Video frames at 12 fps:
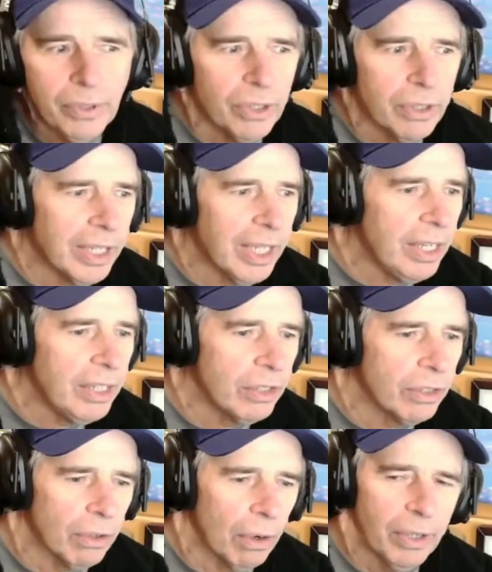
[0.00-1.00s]
you're a kid and
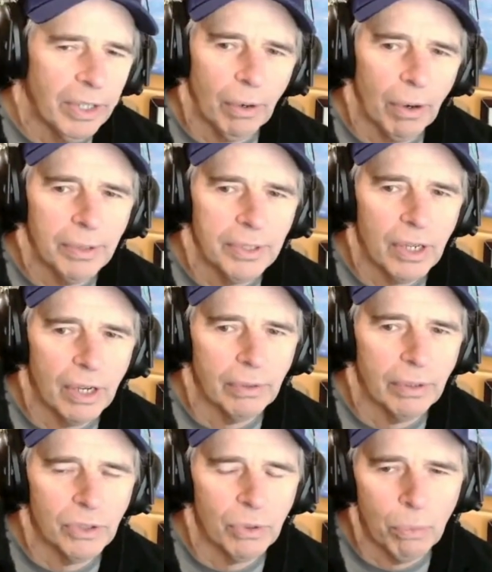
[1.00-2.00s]
you're growing, you're always
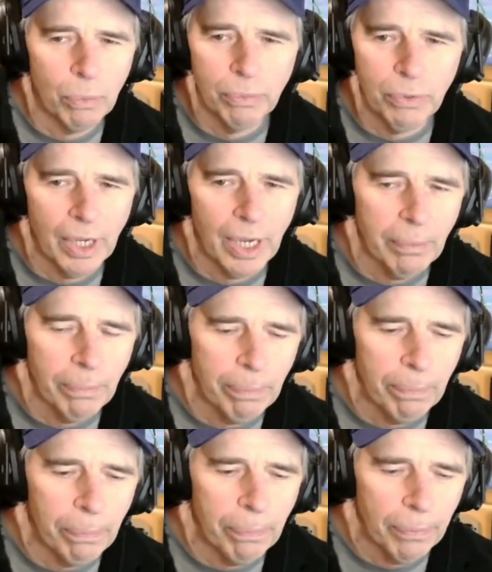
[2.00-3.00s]
hungry. So you got to
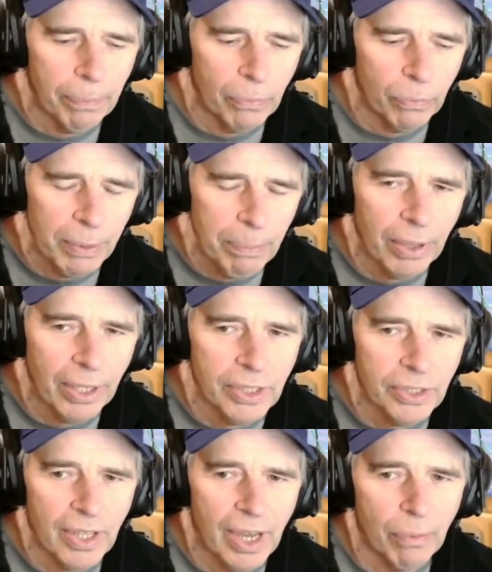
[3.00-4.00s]

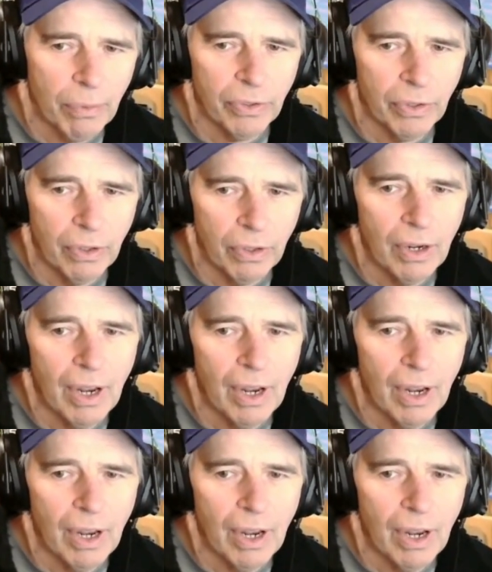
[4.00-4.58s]
replenish that with good,